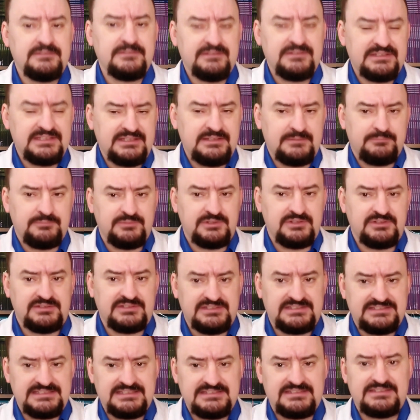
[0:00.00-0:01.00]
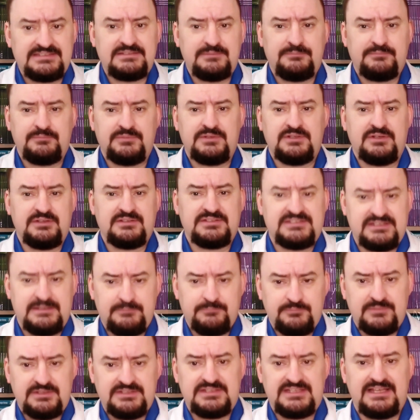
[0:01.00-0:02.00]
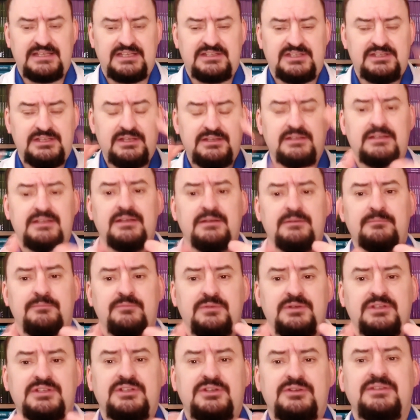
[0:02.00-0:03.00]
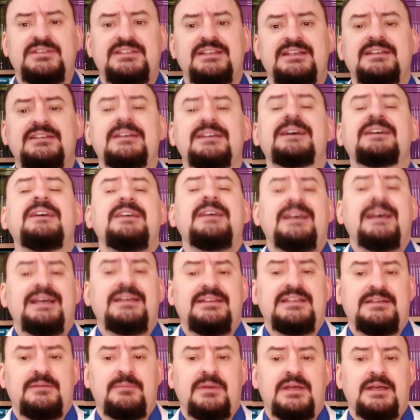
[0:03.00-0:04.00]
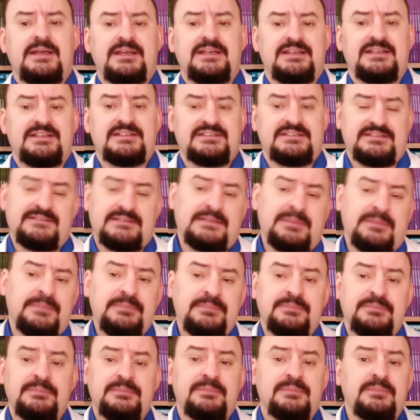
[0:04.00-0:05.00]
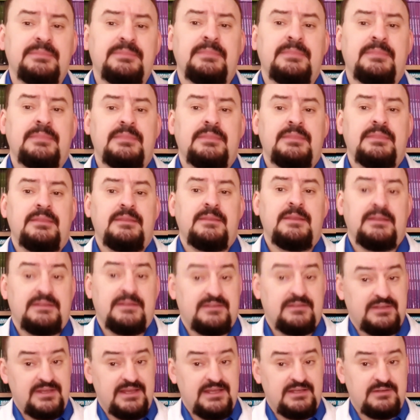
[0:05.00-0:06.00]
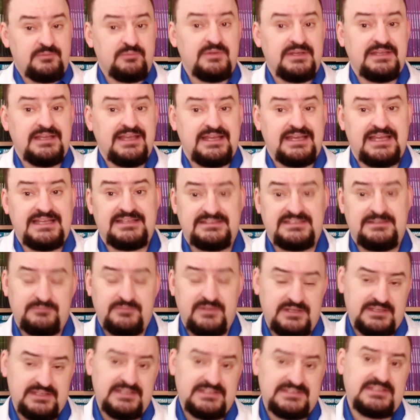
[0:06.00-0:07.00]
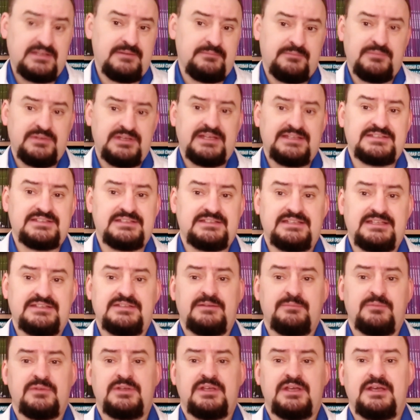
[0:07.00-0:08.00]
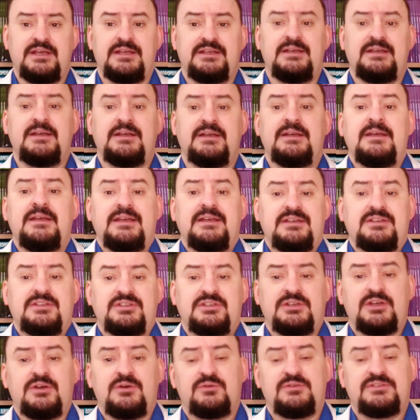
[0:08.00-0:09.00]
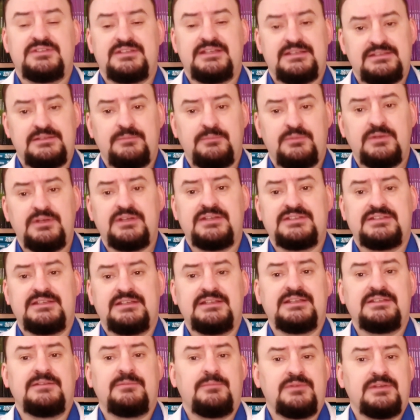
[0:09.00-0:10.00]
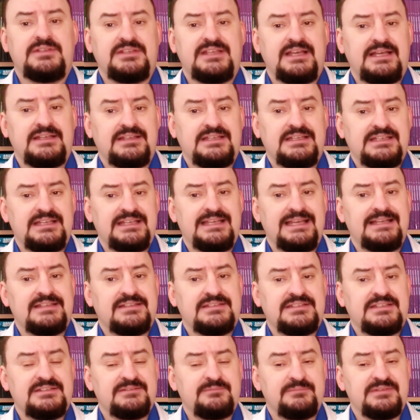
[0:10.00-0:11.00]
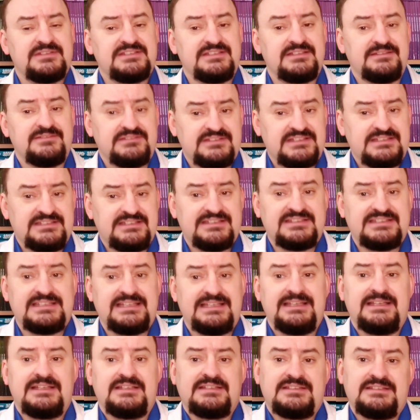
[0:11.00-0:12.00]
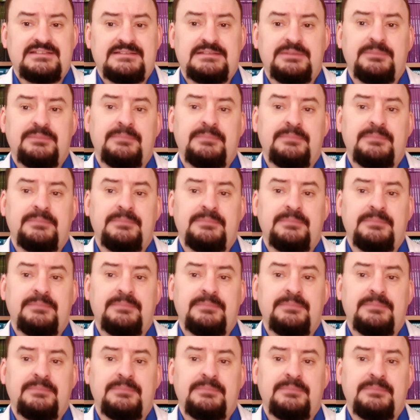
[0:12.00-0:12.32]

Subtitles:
The immune system builds up protection, producing these antibodies. And when antibodies are present in the blood, it shows that the person is protected against a specific disease.